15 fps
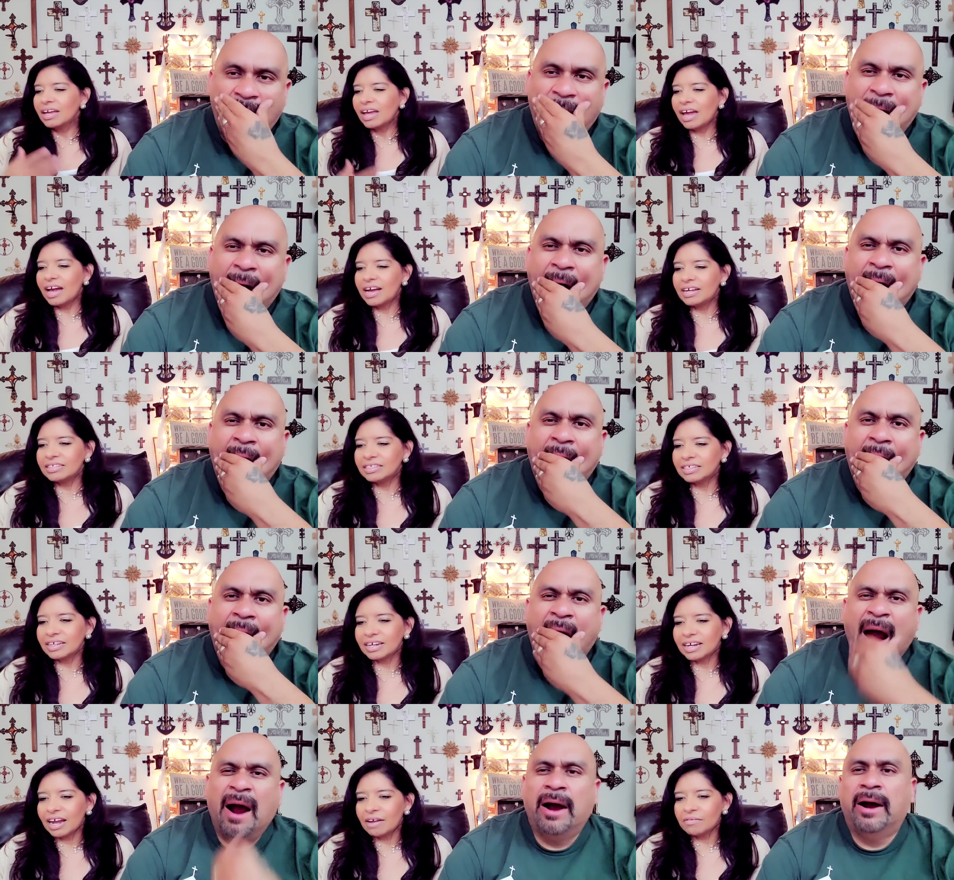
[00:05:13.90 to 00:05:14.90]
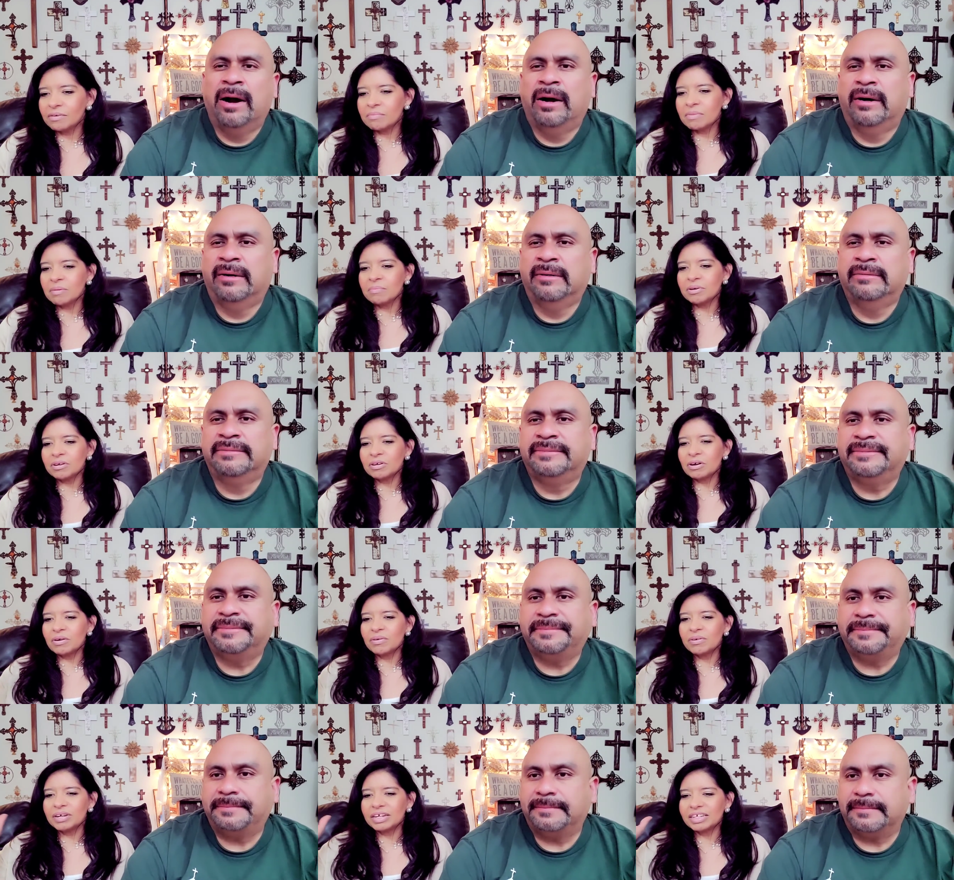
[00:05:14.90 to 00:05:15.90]
Speaker 1: And I remember
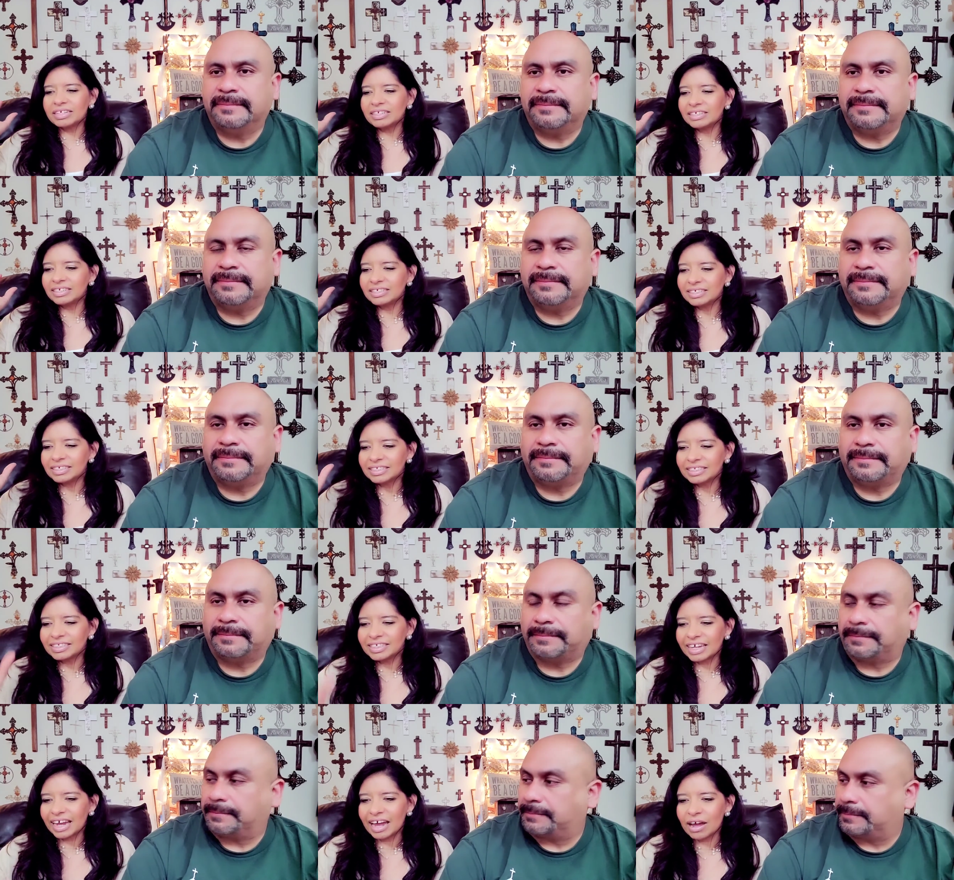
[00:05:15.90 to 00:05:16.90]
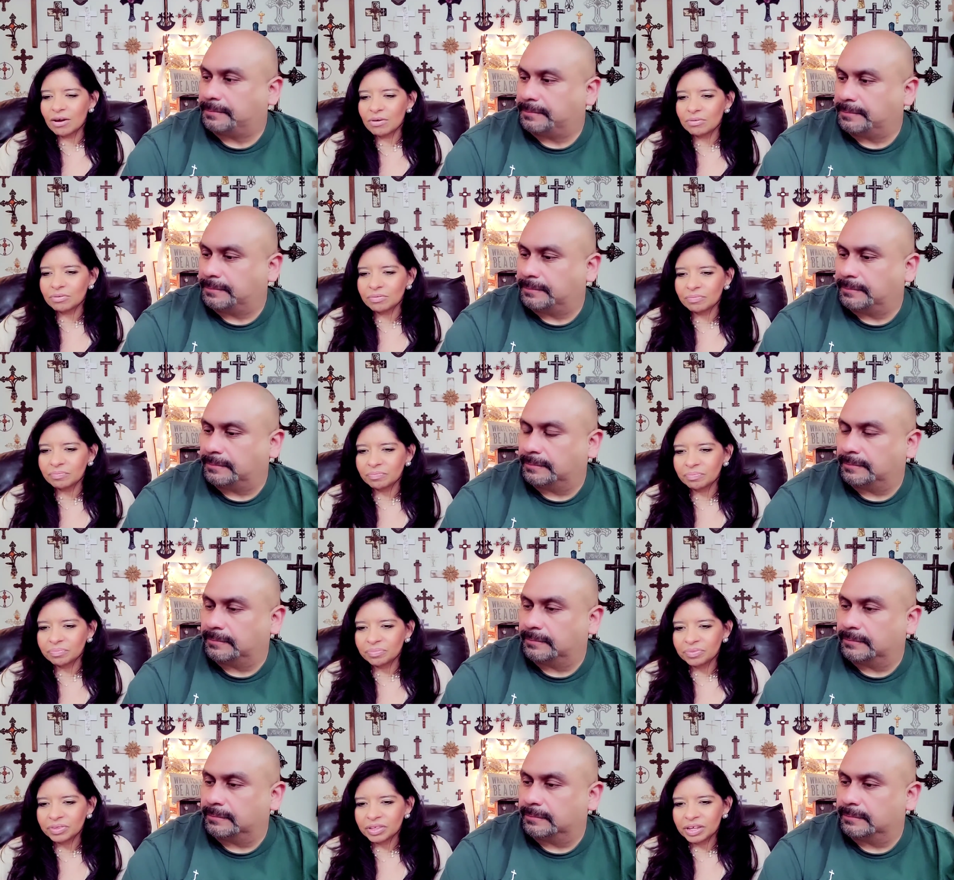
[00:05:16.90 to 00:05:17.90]
going down,
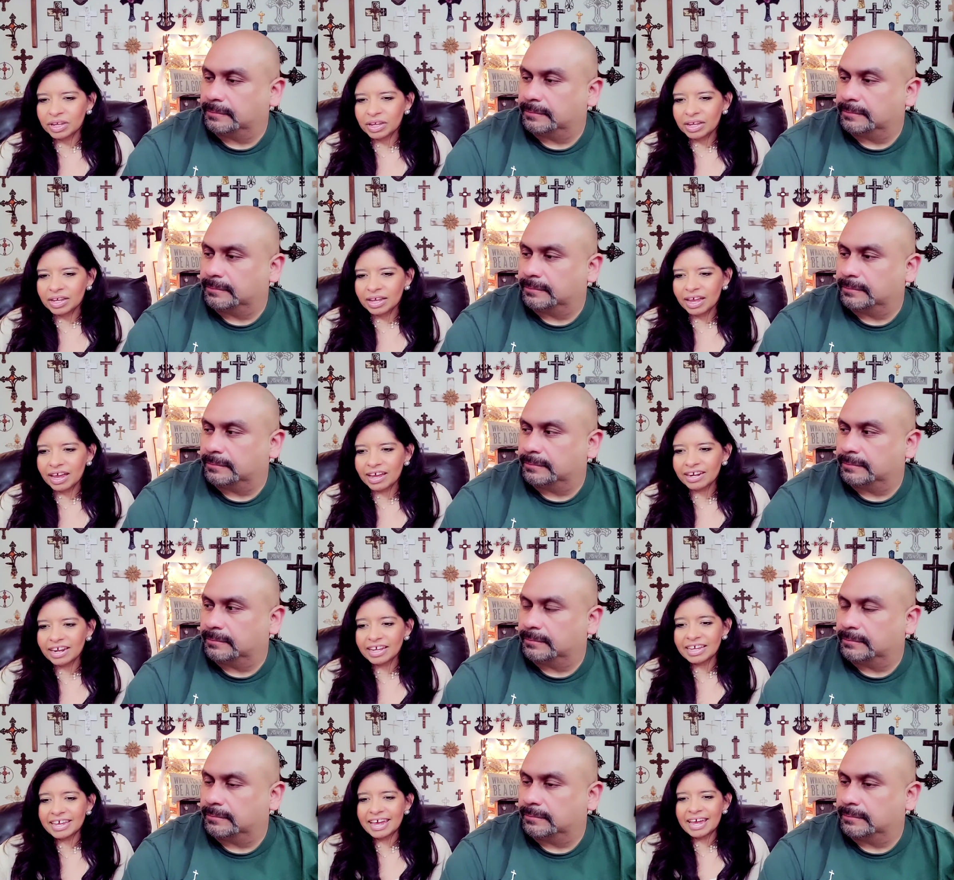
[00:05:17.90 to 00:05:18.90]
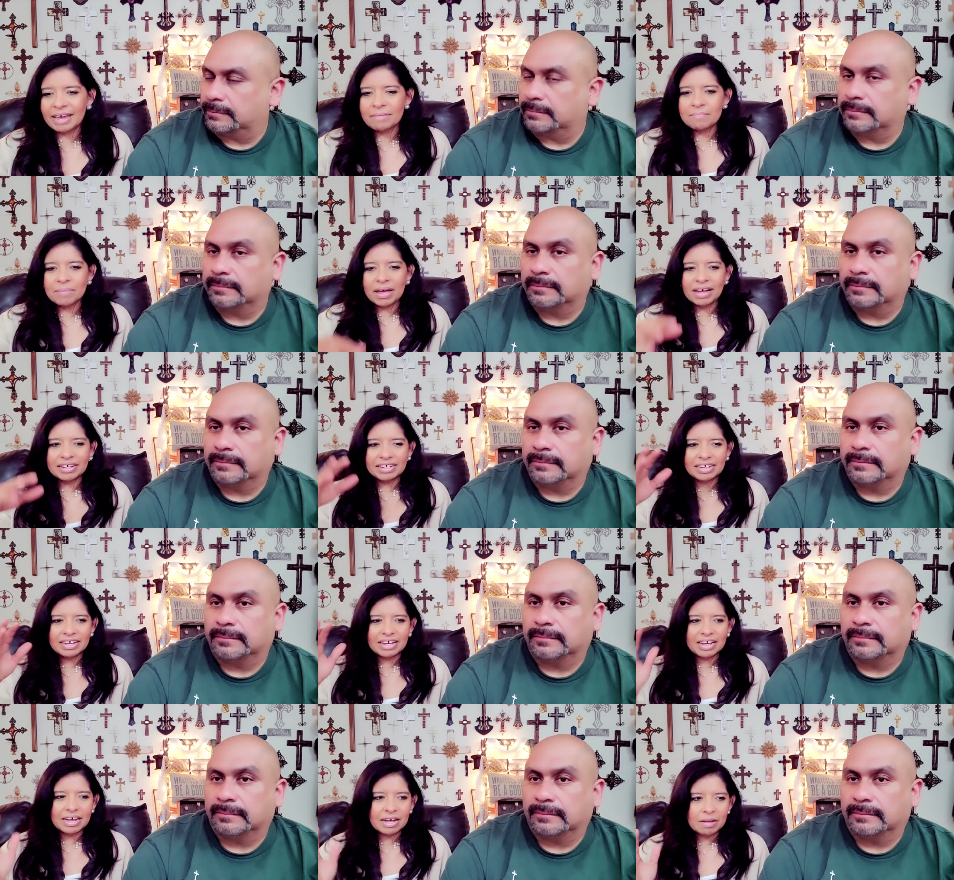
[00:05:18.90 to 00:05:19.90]
and I came back
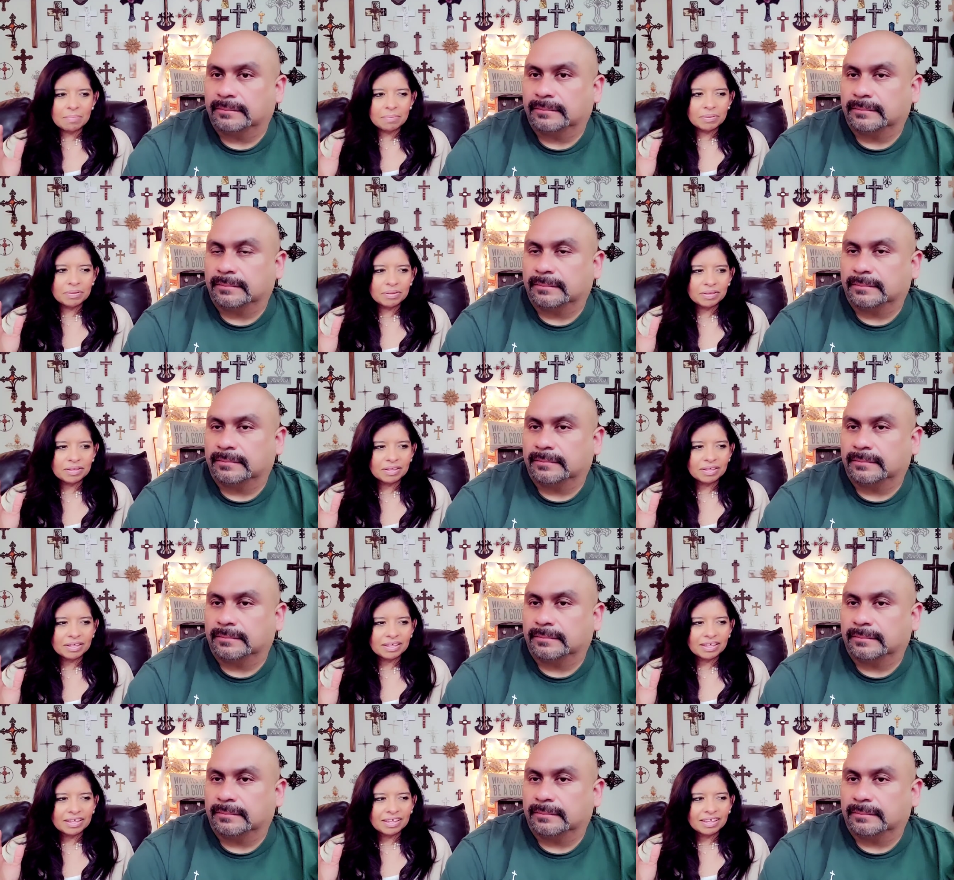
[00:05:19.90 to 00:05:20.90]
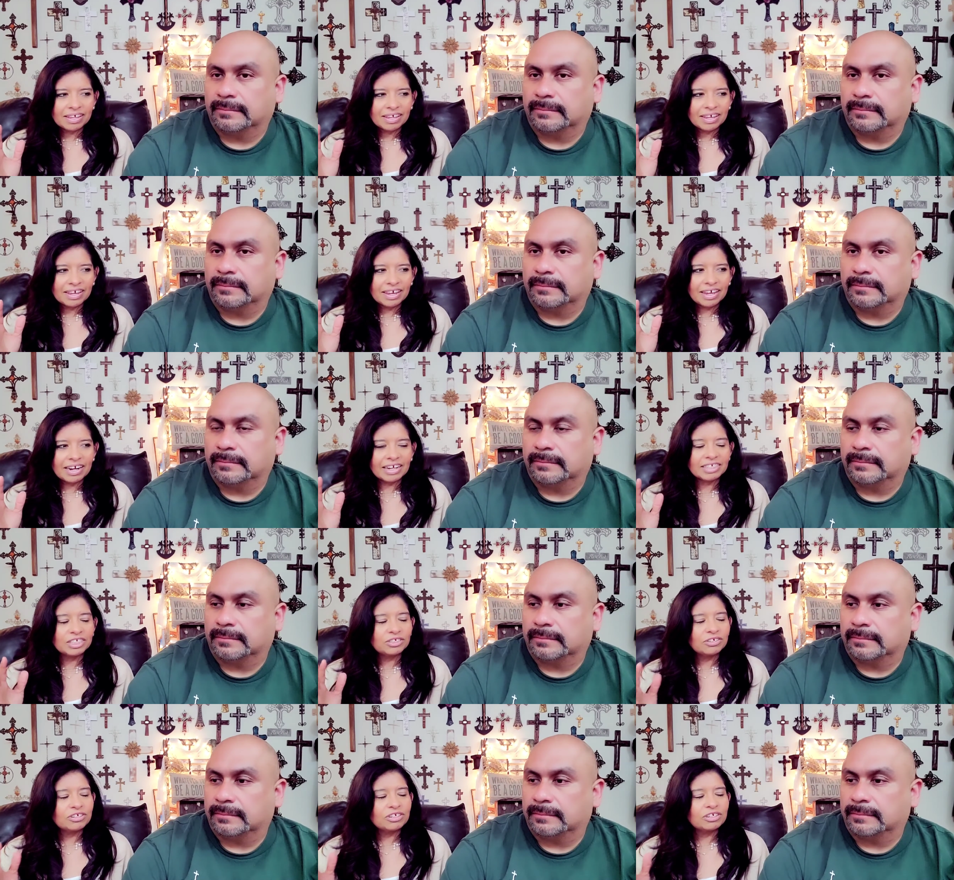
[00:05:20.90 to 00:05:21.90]
up, and I
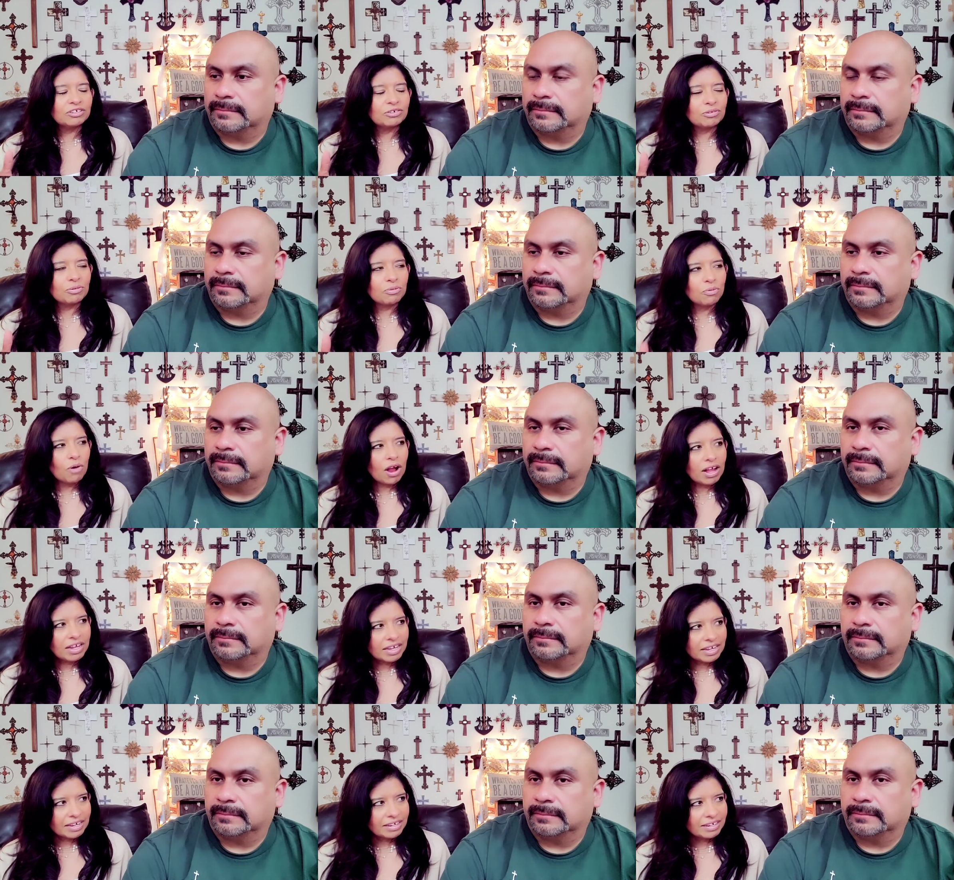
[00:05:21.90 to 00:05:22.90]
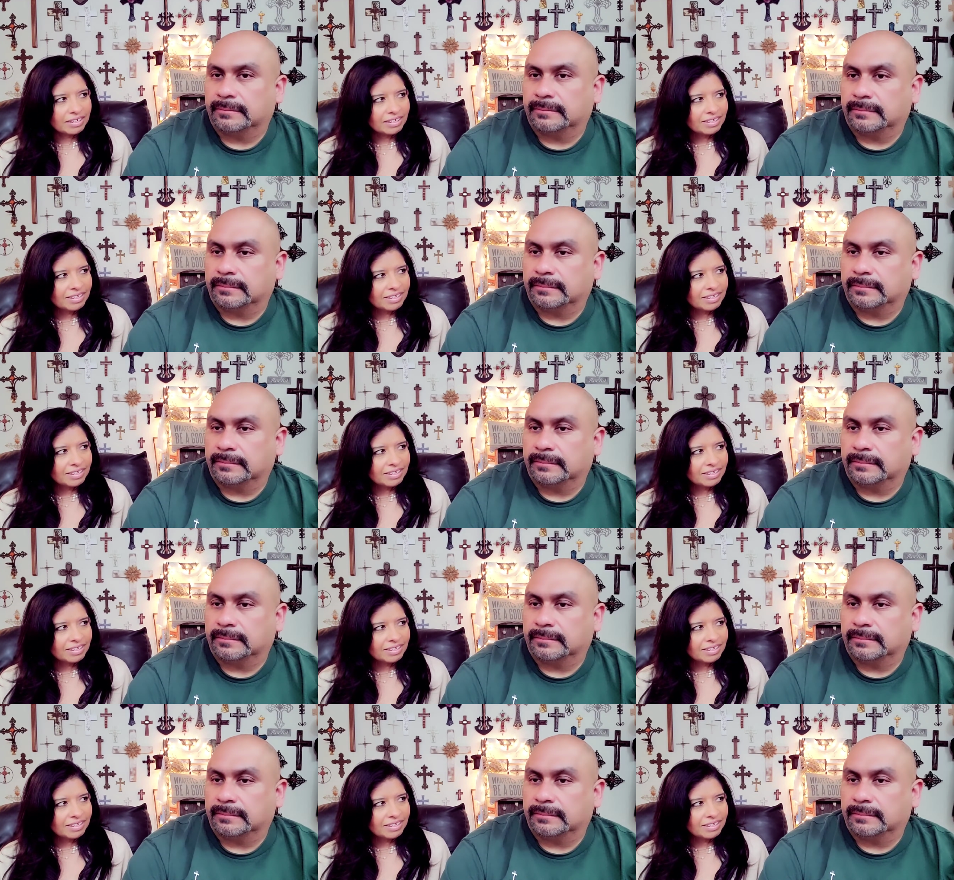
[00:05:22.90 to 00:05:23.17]
started crying.